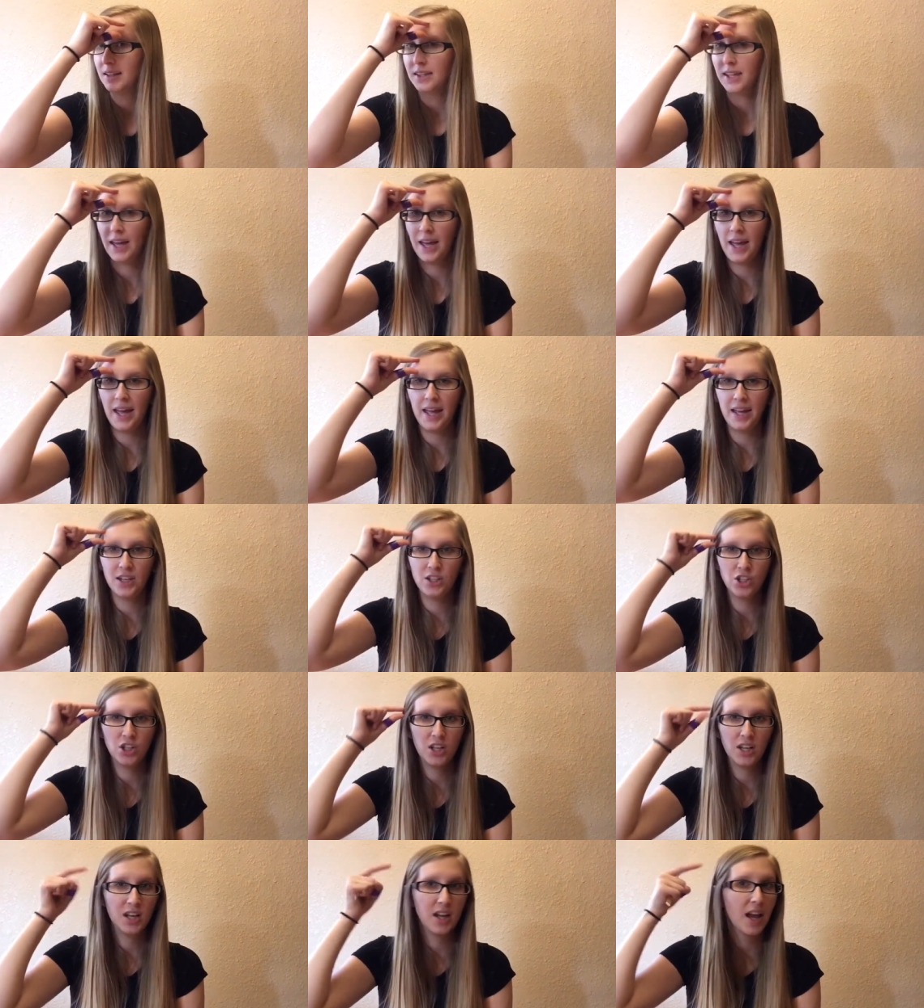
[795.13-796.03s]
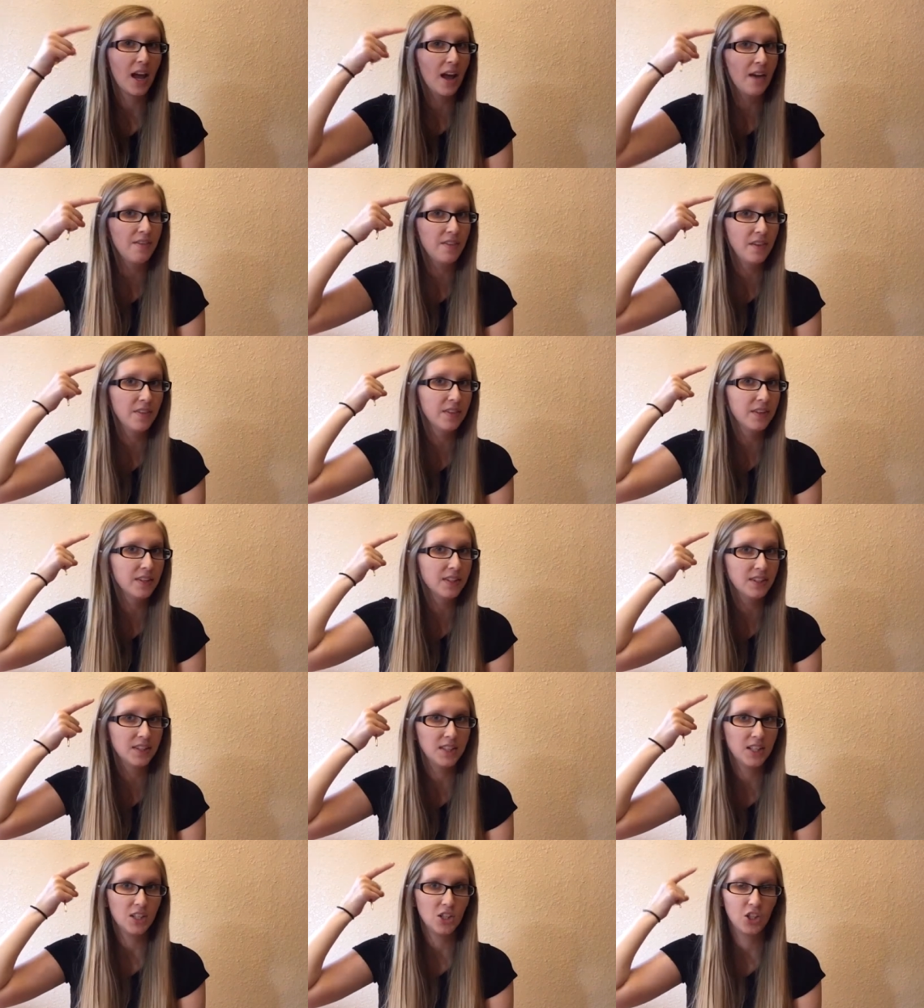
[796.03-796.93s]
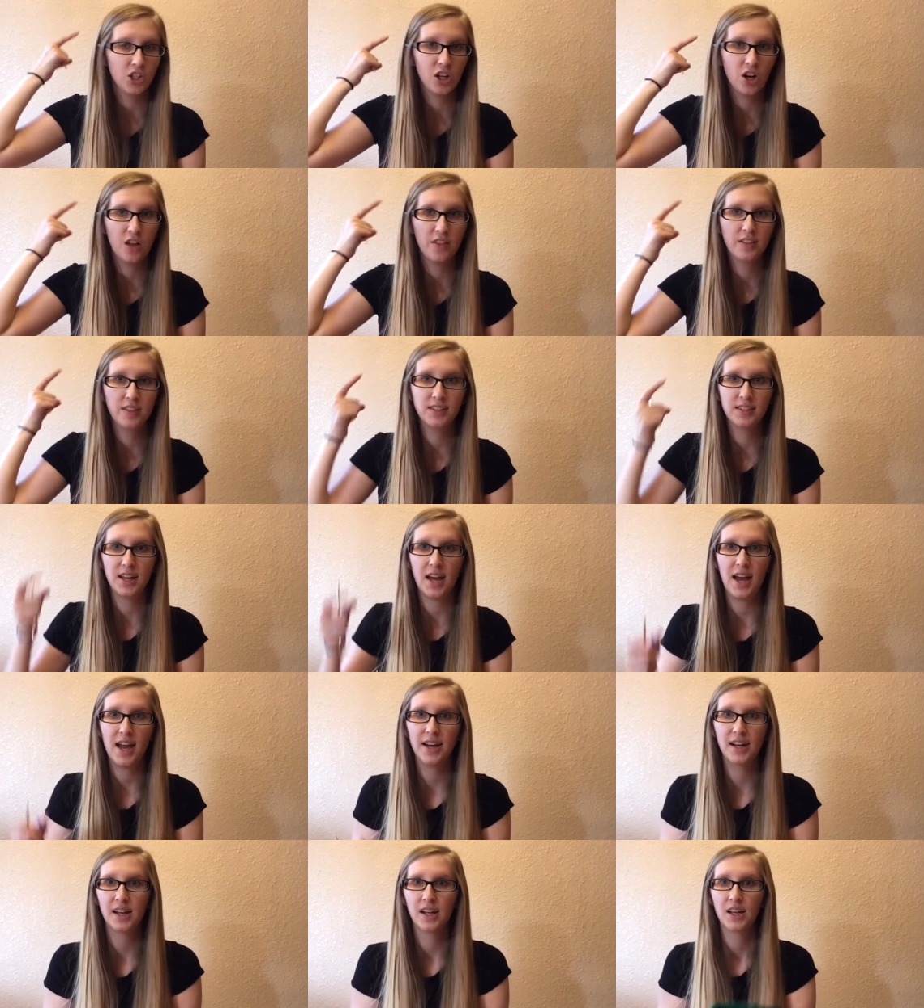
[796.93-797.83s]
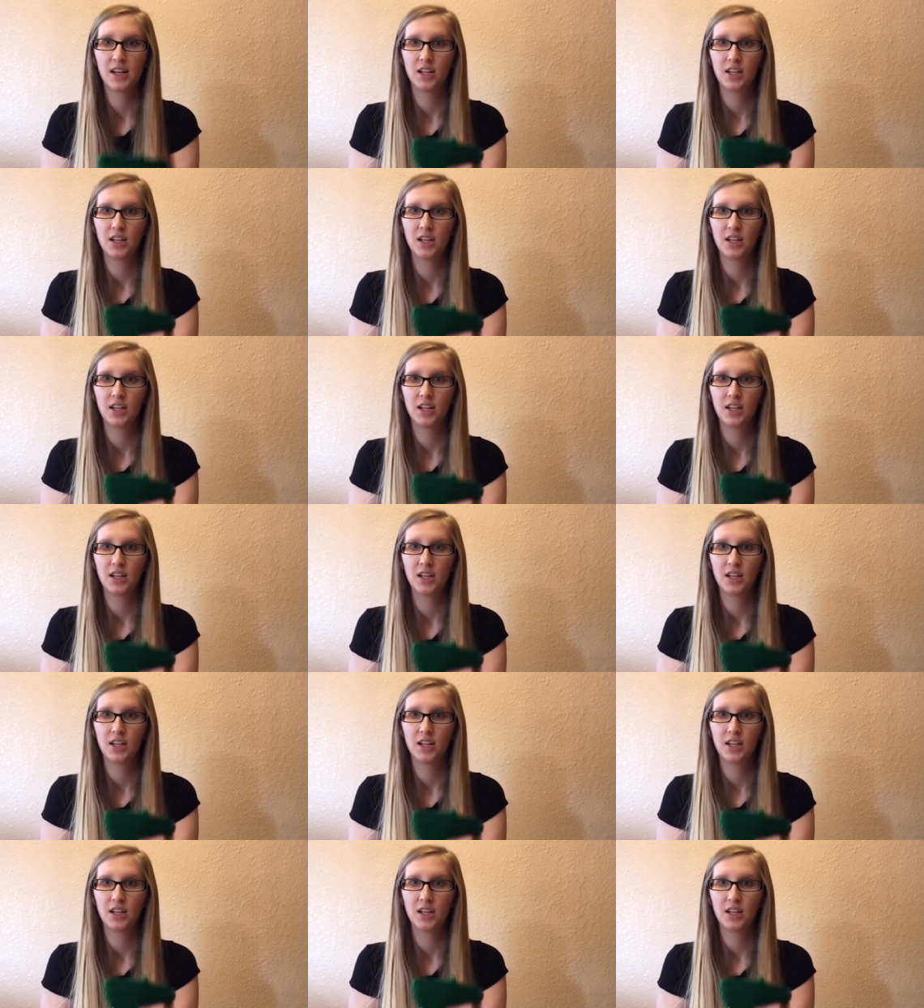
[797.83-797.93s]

the edging and then the stitching on the side.